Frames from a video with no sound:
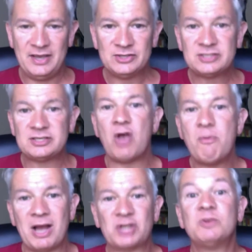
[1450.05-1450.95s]
so
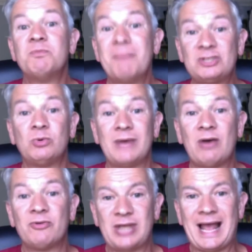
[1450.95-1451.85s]
much with mental
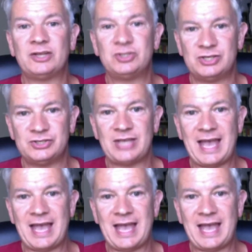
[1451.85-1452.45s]
health challenges